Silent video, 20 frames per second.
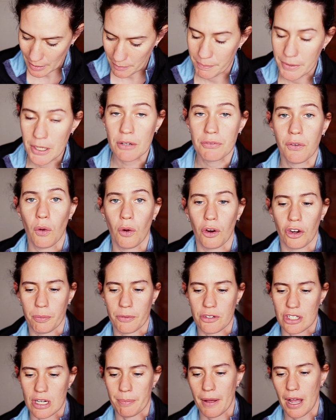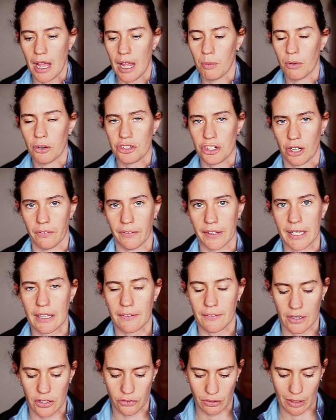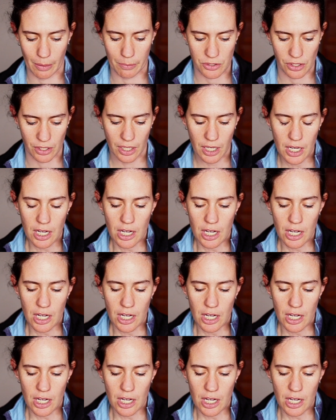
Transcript: page, Beautiful Horsemanship. I will share a link in the description.